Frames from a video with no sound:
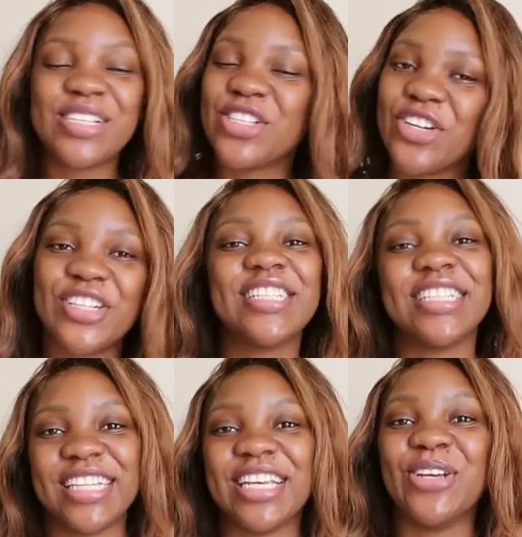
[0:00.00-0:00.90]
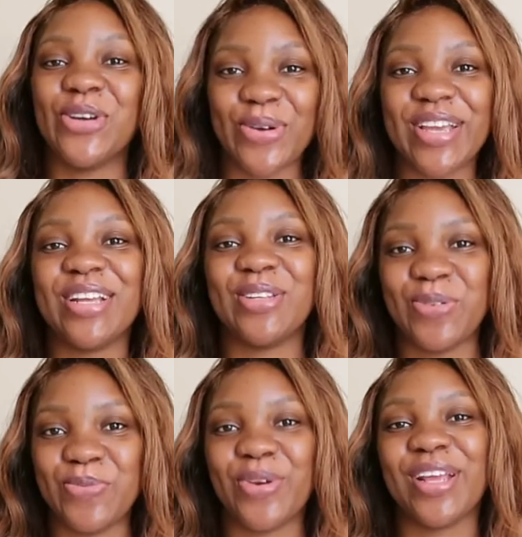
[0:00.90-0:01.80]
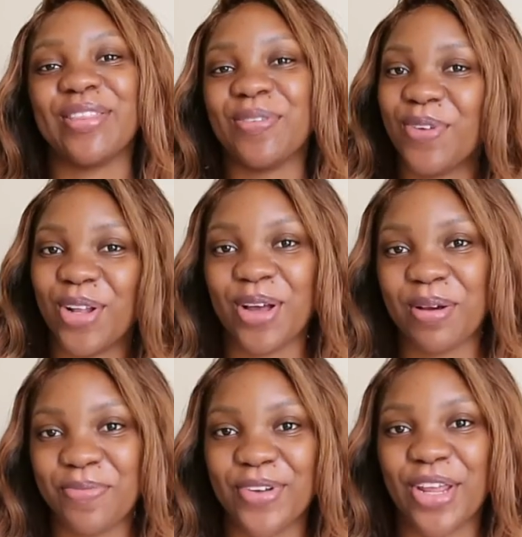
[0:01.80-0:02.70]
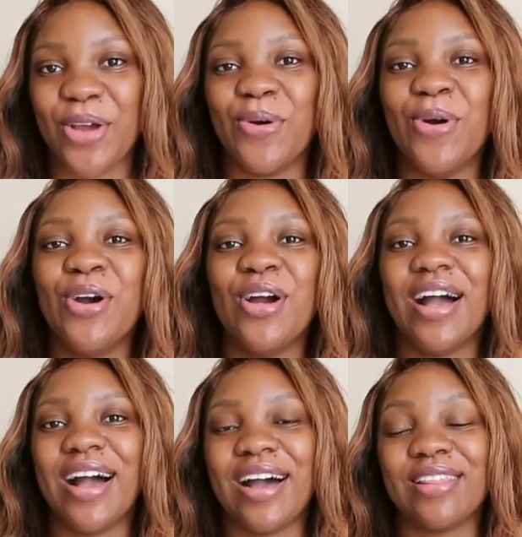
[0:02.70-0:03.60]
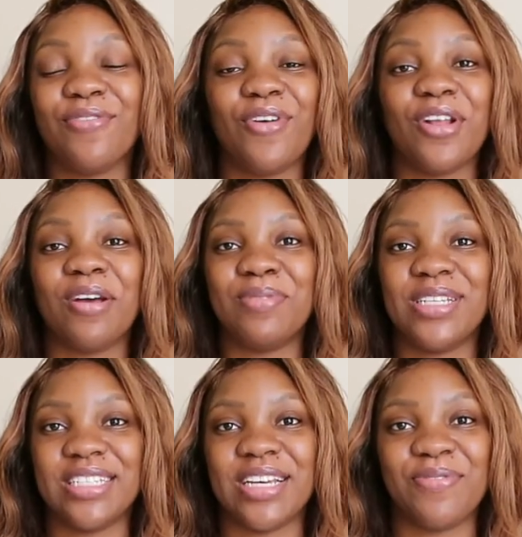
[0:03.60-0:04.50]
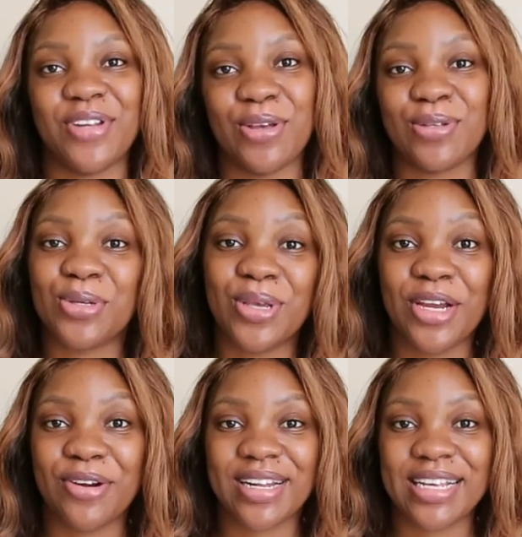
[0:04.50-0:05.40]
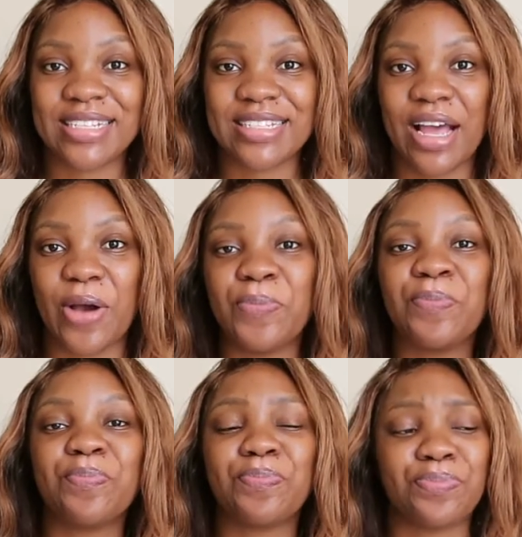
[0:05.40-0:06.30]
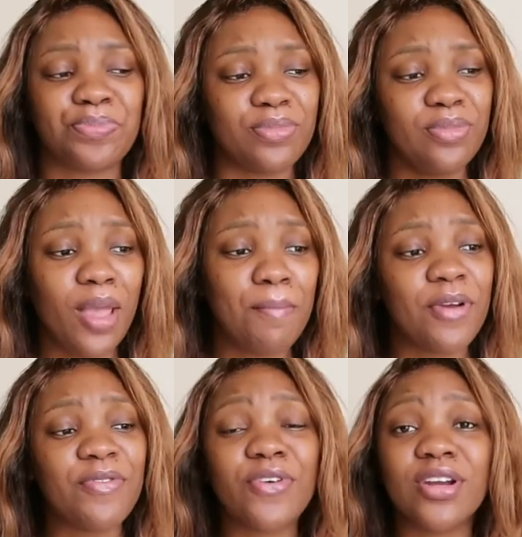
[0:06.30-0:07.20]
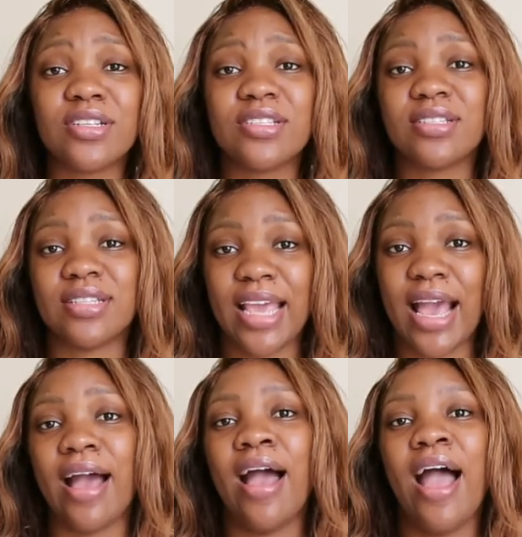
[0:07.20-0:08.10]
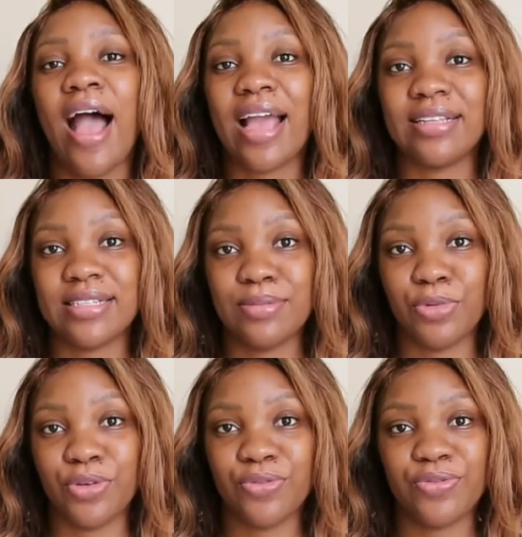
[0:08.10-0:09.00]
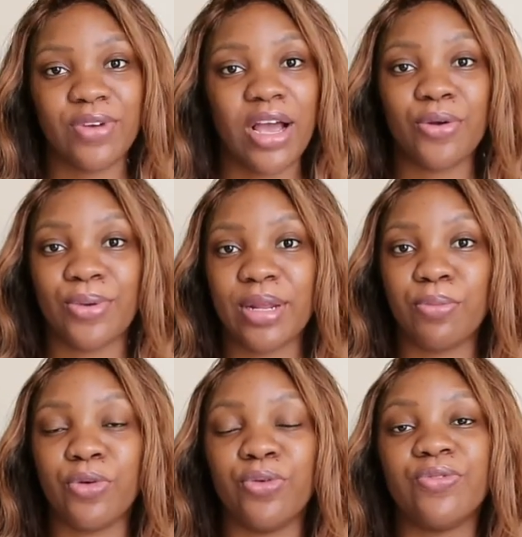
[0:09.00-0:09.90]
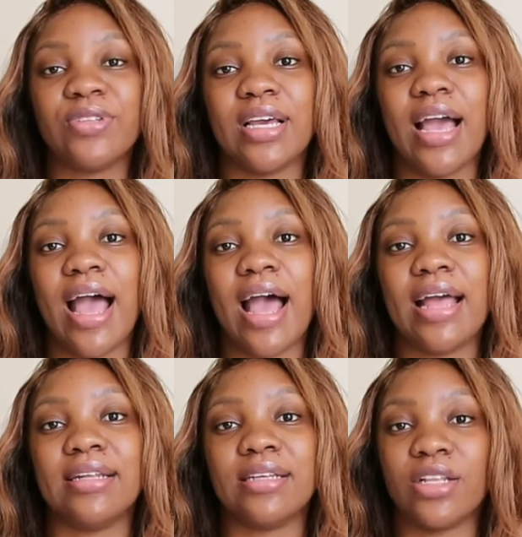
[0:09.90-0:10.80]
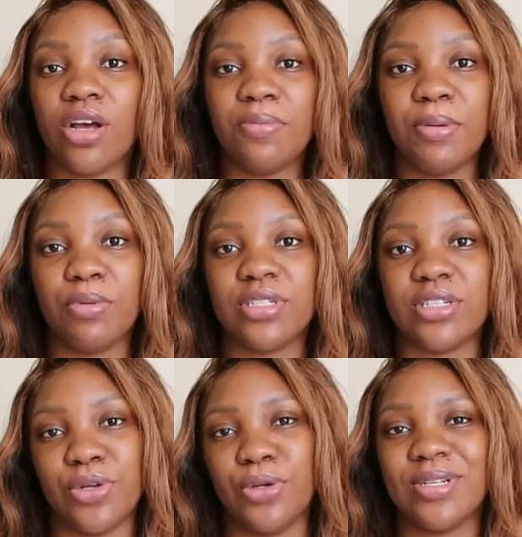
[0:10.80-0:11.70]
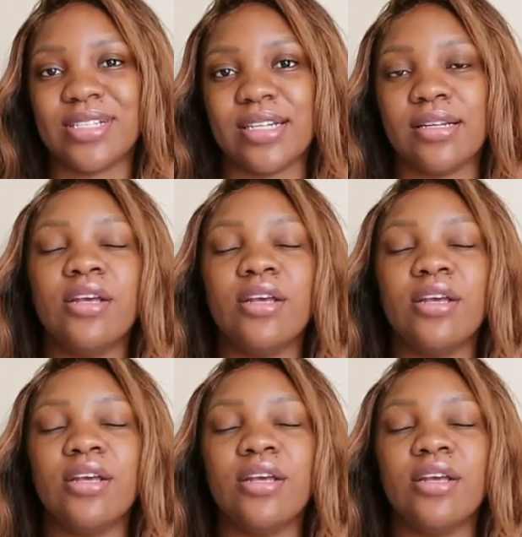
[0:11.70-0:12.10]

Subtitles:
certainly going to bring the follow-up video, the follow-up chit chat video. So here it is now. But first, yeah, I did move. I already moved. And a lot of people did notice it.